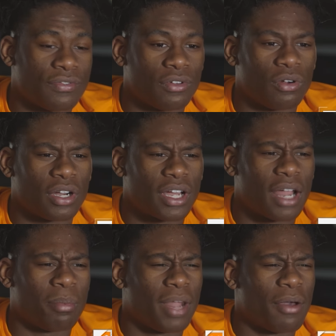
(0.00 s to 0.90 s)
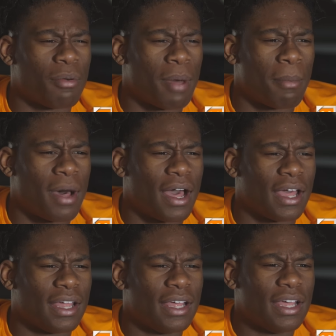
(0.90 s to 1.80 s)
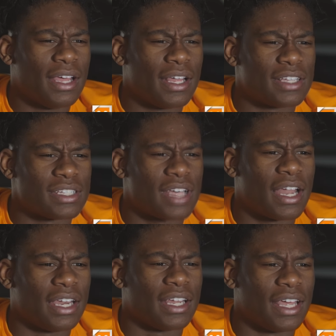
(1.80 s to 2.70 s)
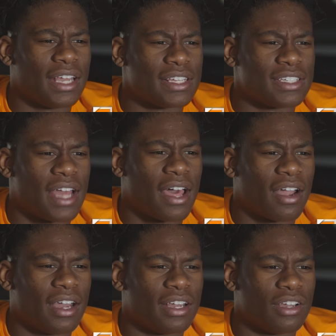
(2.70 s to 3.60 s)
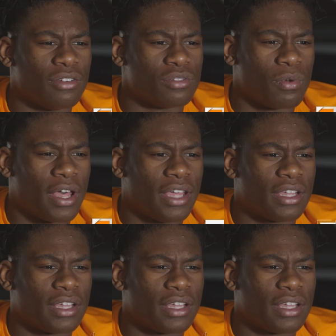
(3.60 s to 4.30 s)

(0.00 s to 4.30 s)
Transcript: the floor, it kind of played with my mind. And since I need to get this down, I need to lose weight